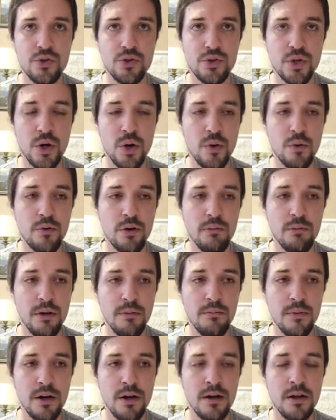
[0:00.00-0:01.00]
So
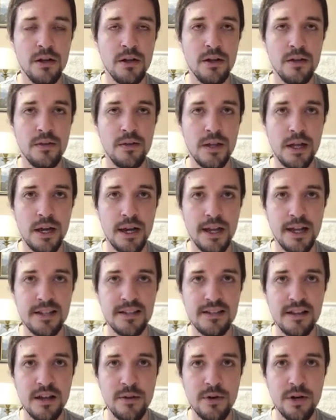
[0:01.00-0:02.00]
remember, the
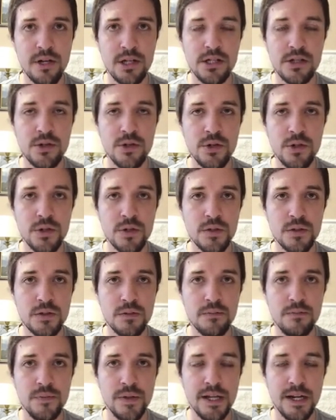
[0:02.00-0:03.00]
less leverage you use,
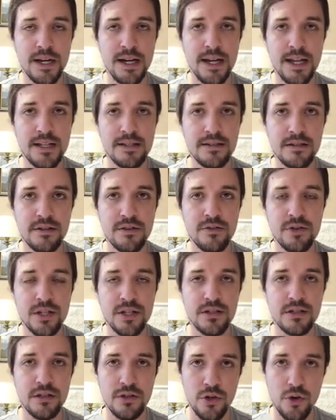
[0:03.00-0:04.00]
the less
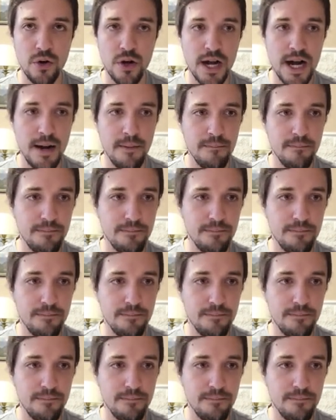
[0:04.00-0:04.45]
risk you have.